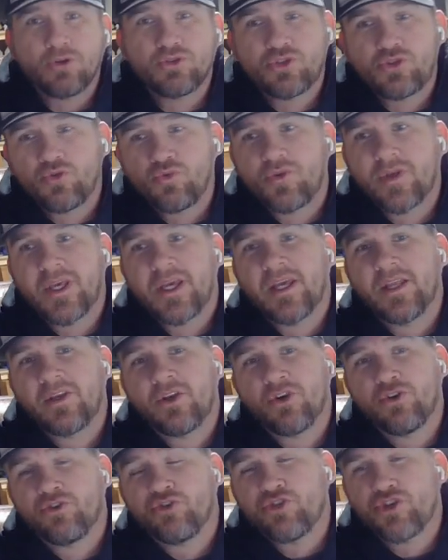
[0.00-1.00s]
to get
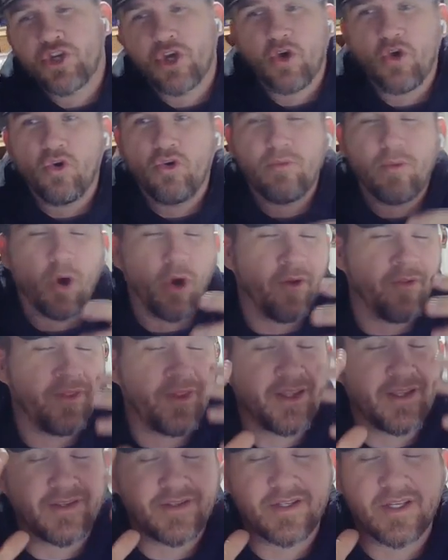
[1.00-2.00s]
your JOBE on
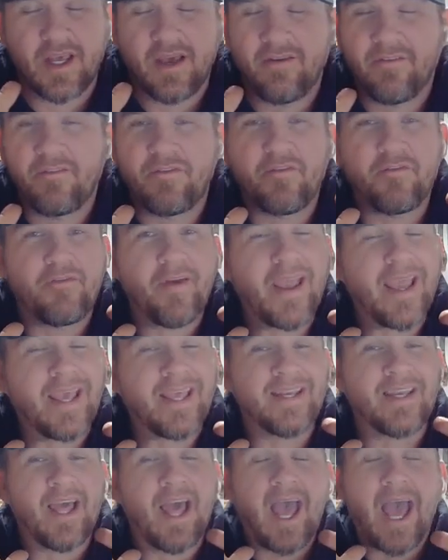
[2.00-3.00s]
this
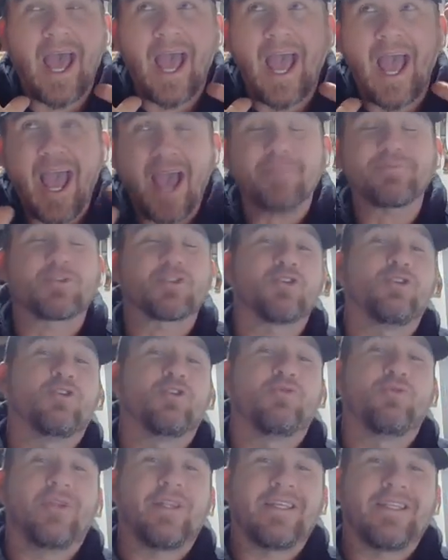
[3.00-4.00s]

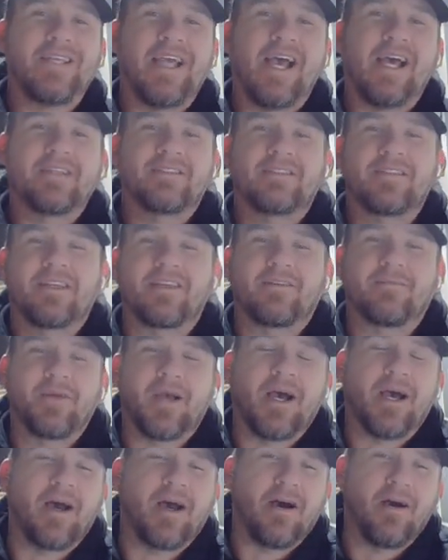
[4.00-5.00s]
absolutely-tastic
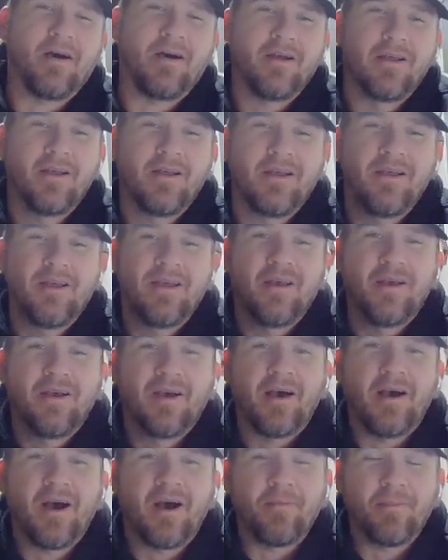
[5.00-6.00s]

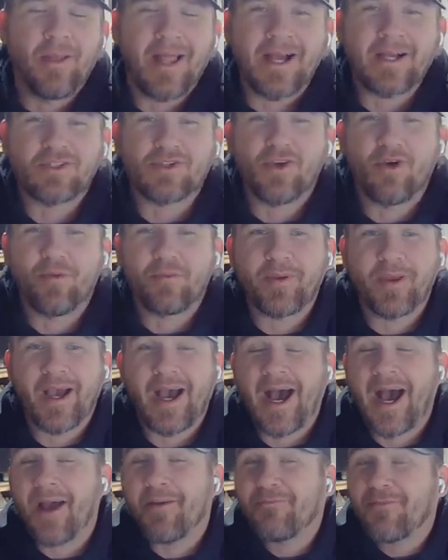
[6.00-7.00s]
Bloktopia.
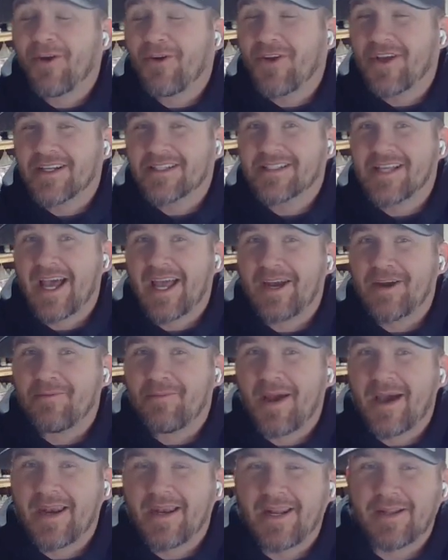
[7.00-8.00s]
I'm very excited
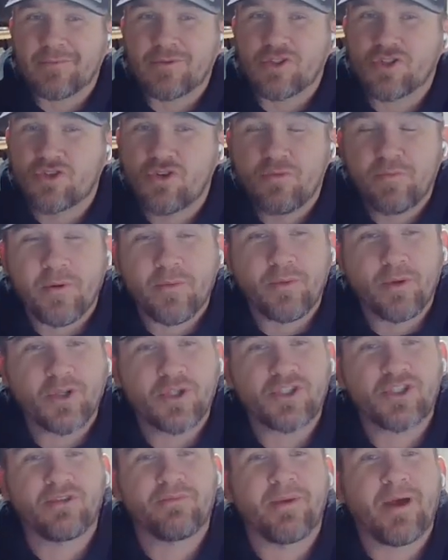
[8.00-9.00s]
about it. I'm super
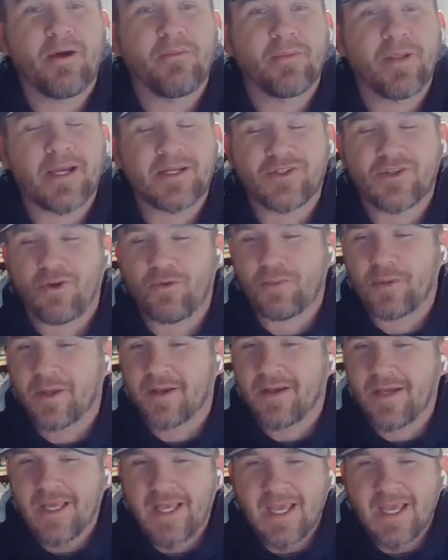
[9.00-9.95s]
bullish about Bloktopia.